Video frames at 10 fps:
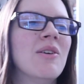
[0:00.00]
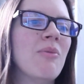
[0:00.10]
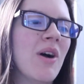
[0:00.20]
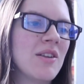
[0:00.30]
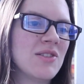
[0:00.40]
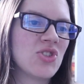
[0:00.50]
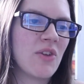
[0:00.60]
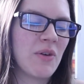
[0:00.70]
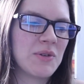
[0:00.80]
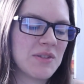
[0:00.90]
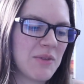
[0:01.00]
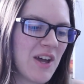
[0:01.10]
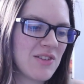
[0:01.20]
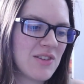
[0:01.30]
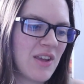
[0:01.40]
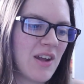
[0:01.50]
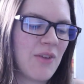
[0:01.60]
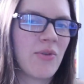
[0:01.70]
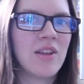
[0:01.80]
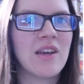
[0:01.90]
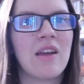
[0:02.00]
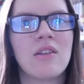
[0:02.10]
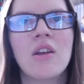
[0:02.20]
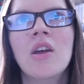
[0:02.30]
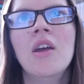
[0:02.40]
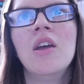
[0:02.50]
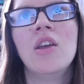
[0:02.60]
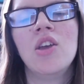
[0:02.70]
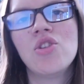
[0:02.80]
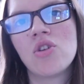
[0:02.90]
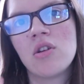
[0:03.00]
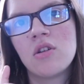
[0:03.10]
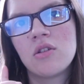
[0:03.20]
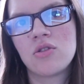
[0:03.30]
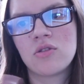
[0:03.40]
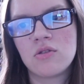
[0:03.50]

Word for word: what Shiver was about. And I've read that either,